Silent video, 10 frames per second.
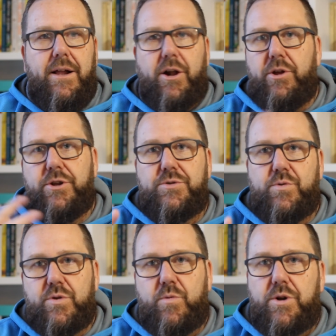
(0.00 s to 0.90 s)
I urge you
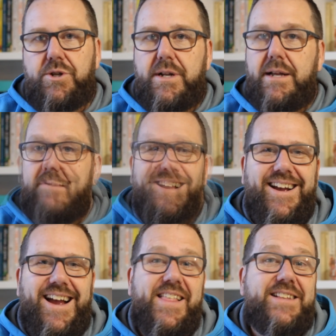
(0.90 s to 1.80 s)
all to watch it.
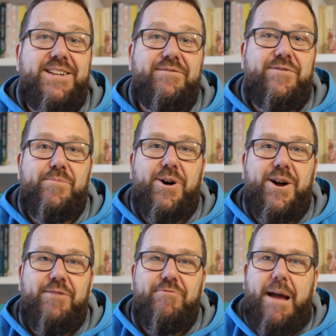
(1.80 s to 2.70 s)
And that's it for
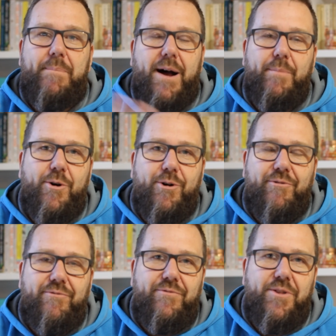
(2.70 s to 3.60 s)
my wrap-up
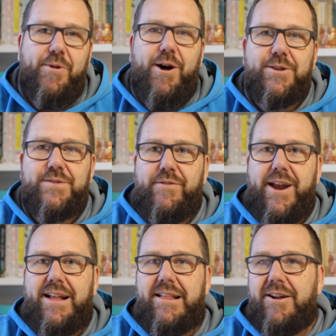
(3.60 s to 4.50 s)
of the Miles
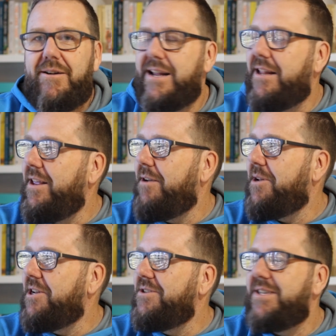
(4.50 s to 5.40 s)
Franklin. I think I'm
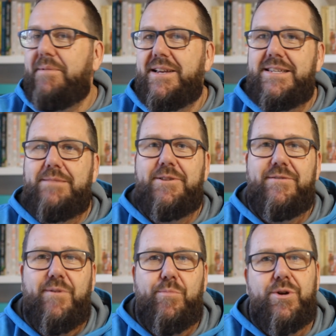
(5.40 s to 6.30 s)
going to do something similar
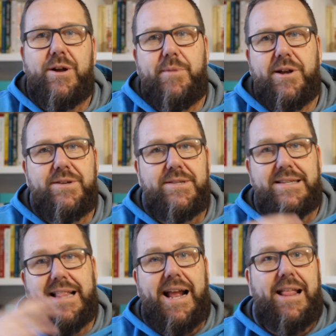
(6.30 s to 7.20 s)
for Booker, because
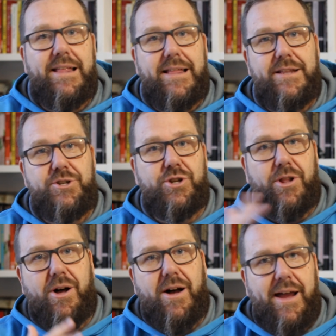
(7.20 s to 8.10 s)
it's later in
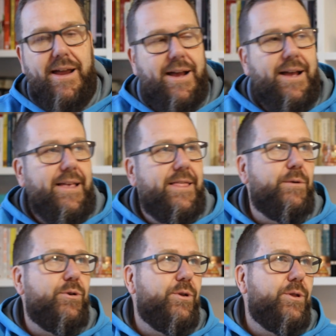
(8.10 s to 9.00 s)
July,
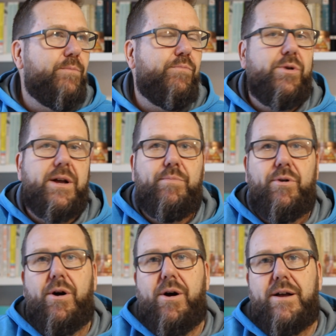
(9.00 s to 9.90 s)
the Booker
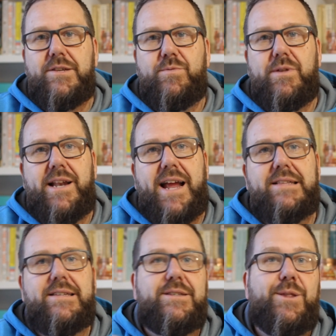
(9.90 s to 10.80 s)
Prize will
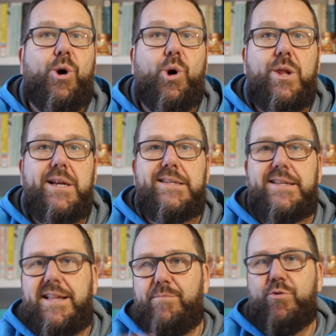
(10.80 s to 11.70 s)
announce its long list,
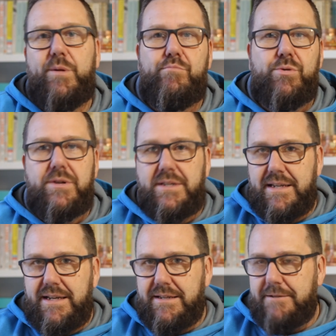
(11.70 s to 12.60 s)
and then we're in Booker
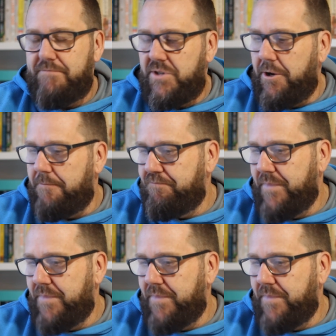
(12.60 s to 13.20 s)
season. So